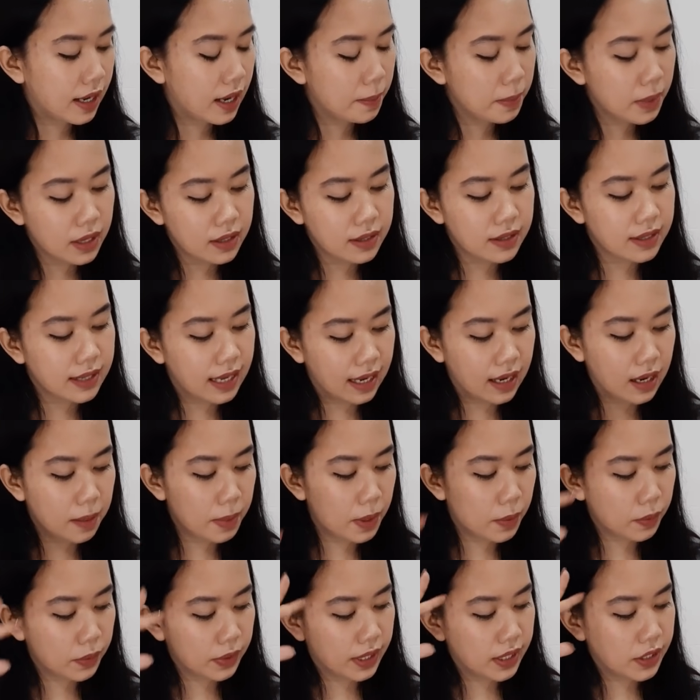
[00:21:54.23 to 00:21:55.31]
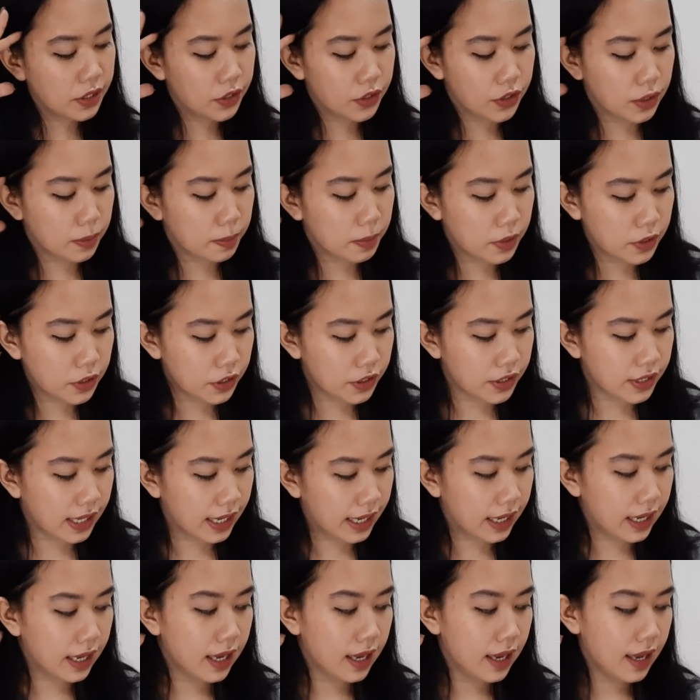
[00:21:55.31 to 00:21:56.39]
And I'm not saying about relationship, but just
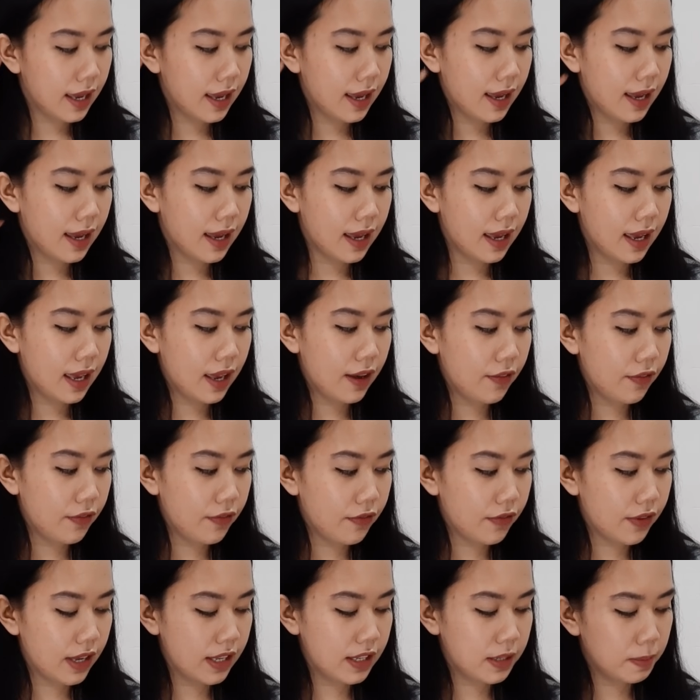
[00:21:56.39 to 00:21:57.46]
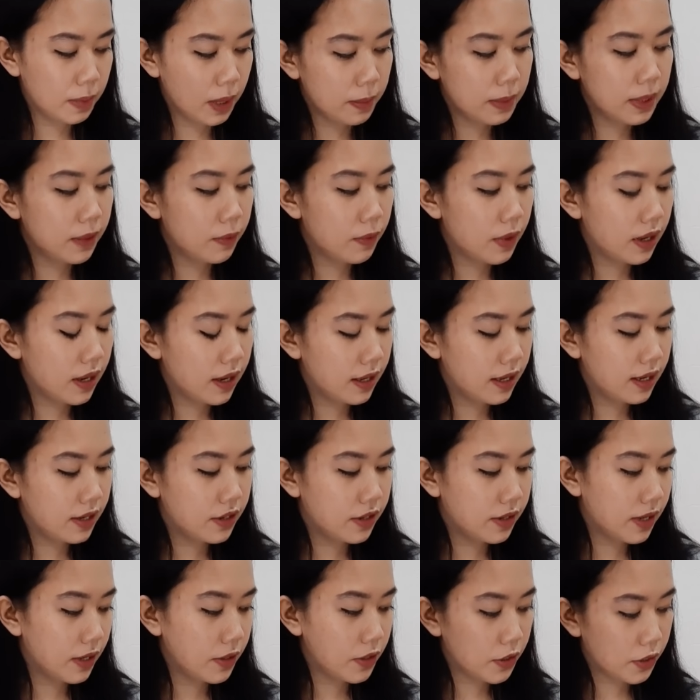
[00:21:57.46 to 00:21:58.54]
like, if it's public
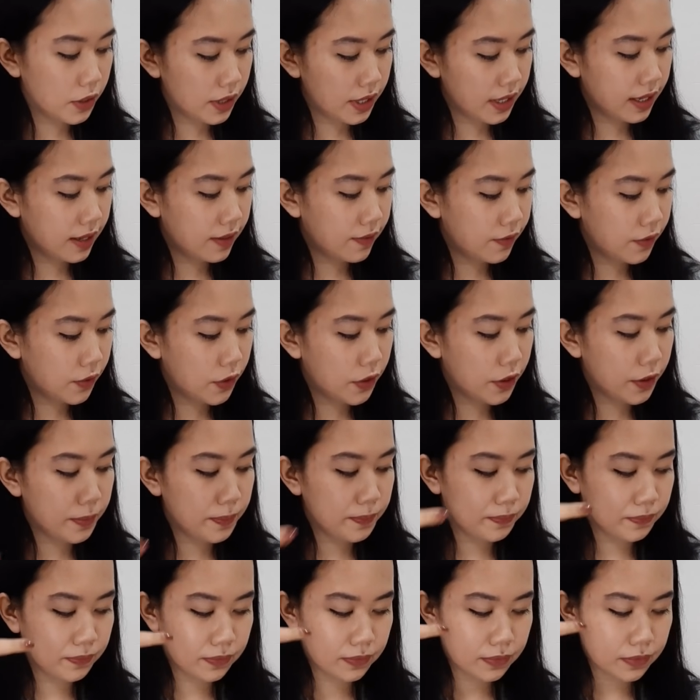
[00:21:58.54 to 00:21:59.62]
recognition that you're looking for,